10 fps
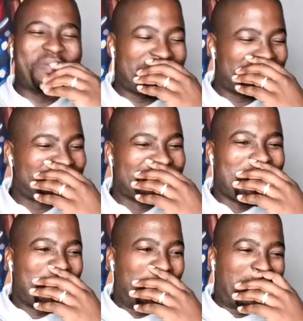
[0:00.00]
so yeah,
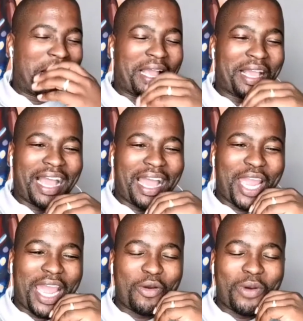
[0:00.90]
much.
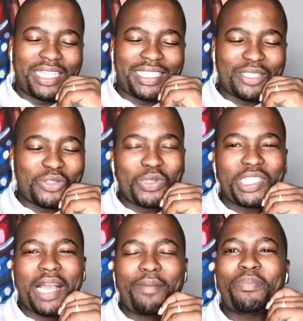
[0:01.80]
I, I want us to
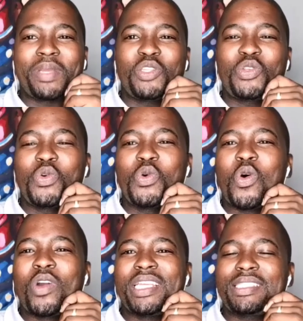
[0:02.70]
jump
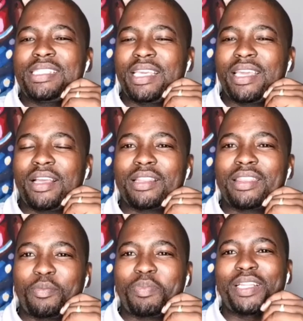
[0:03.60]
into holistic
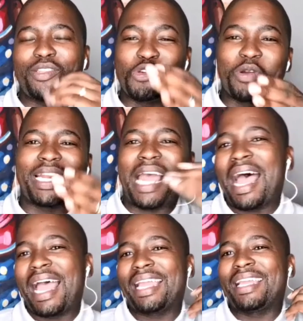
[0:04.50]
health a bit. You and
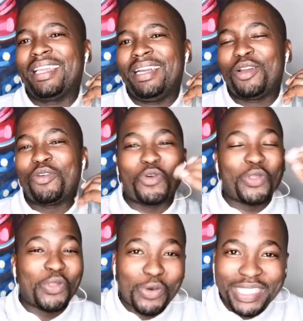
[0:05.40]
I,
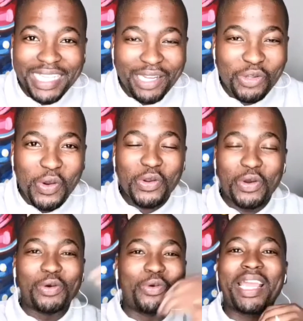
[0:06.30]
for those that don't
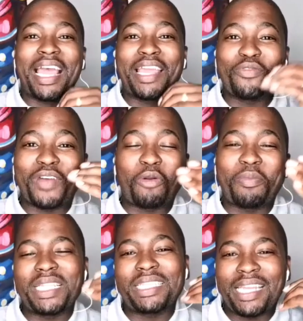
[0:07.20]
know, we are
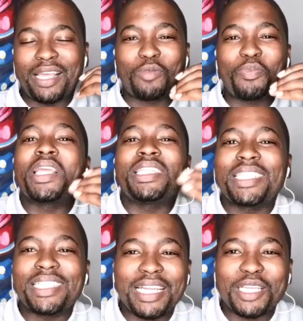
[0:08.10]
environmental health
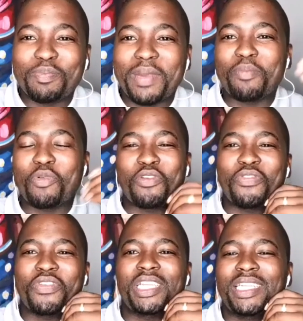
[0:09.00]
practitioners by
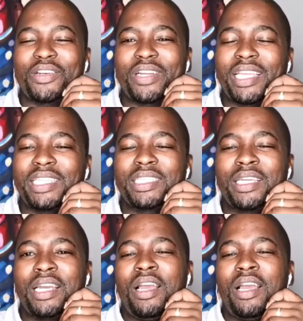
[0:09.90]
profession, right?